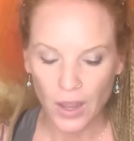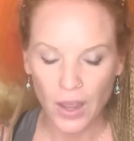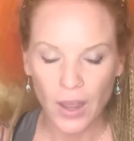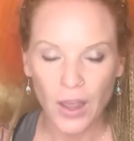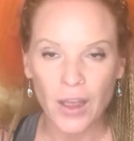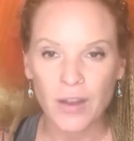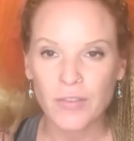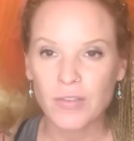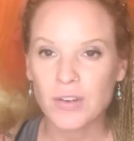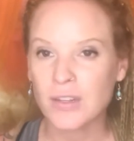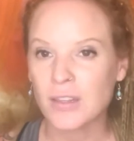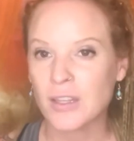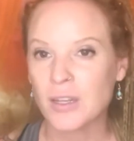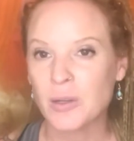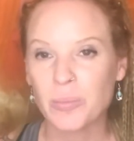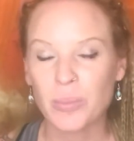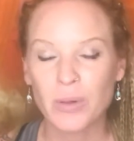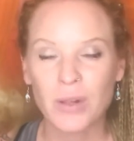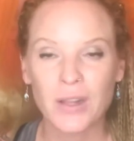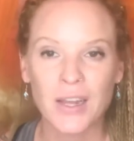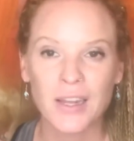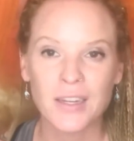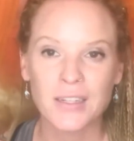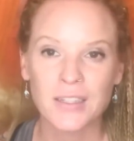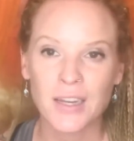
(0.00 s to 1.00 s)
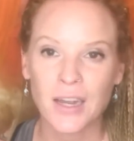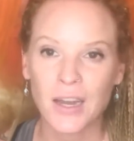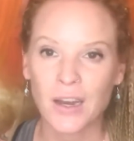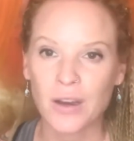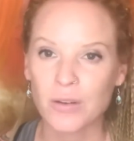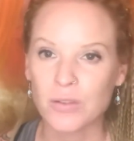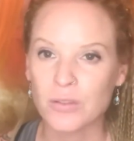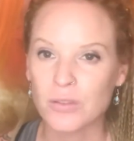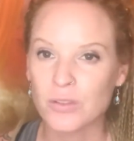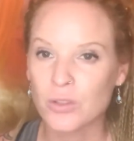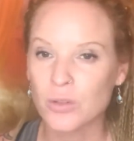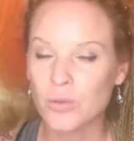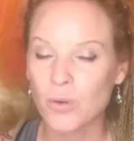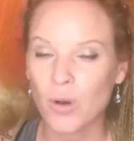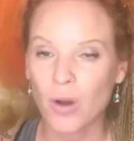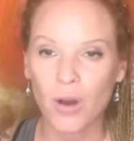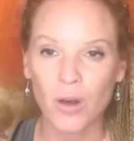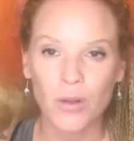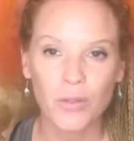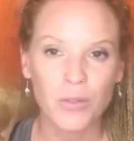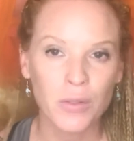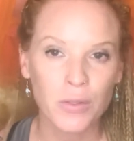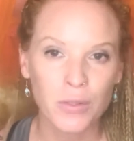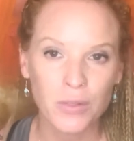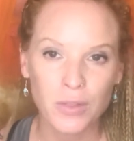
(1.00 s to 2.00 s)
everything planned out, do
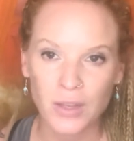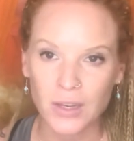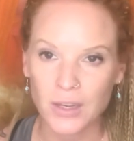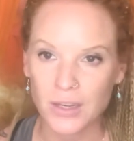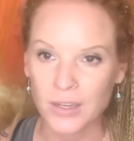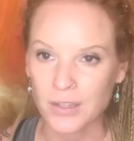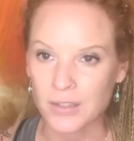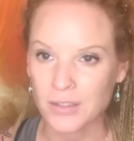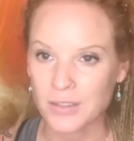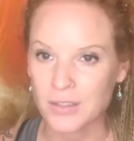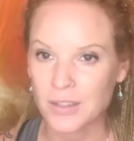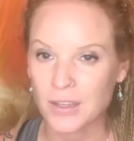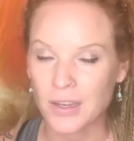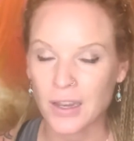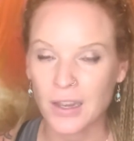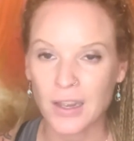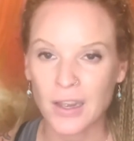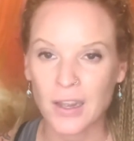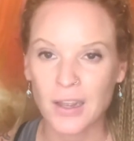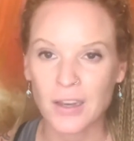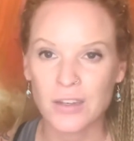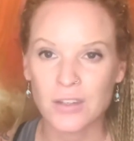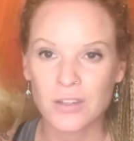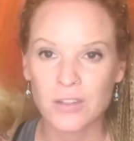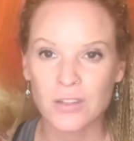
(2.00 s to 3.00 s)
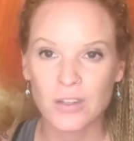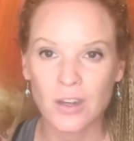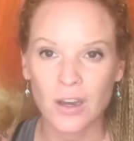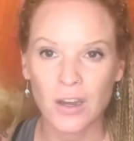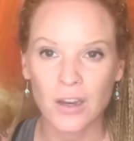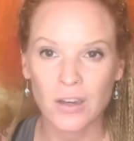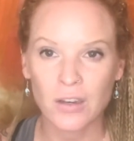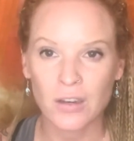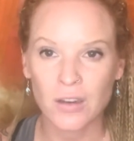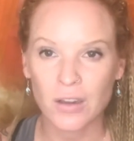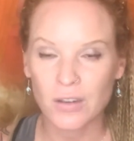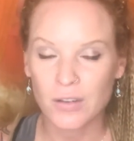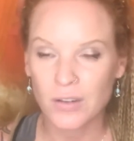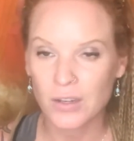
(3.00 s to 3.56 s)
all the things and dot,